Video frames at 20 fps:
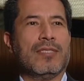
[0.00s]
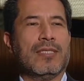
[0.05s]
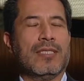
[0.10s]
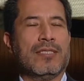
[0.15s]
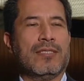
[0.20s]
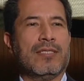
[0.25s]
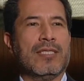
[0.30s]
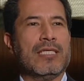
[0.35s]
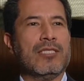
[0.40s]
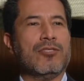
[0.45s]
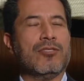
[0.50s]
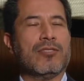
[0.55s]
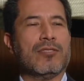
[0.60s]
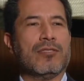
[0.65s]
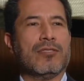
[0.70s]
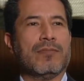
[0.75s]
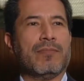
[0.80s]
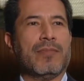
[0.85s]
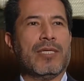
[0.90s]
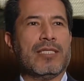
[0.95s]

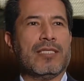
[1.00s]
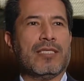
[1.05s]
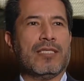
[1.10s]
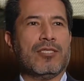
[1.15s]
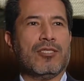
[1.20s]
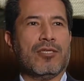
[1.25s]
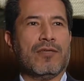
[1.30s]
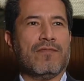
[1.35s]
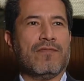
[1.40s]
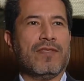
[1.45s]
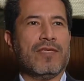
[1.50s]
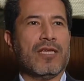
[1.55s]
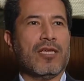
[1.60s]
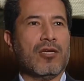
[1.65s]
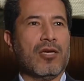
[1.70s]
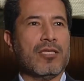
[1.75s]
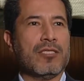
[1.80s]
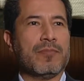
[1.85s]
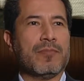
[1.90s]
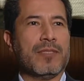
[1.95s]
essential message of the
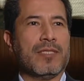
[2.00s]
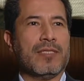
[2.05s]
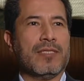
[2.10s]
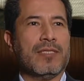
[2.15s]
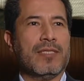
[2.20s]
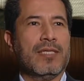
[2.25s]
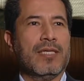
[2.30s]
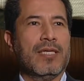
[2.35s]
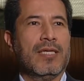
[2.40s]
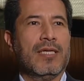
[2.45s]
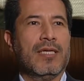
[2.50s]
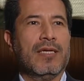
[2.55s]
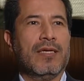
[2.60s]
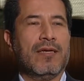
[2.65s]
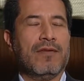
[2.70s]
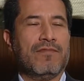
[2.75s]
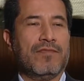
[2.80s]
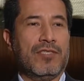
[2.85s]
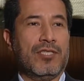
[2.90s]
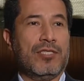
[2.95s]
gospel
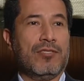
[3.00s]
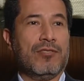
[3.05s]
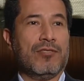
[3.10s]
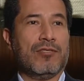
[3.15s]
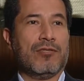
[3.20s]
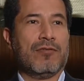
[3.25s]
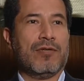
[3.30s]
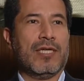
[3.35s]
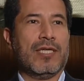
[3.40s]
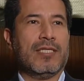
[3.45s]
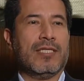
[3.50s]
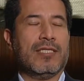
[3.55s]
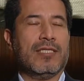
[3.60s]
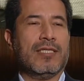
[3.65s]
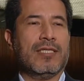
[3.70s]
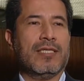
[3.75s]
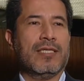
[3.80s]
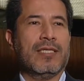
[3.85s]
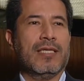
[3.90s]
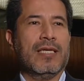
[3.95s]
of Jesus
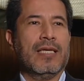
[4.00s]
Christ.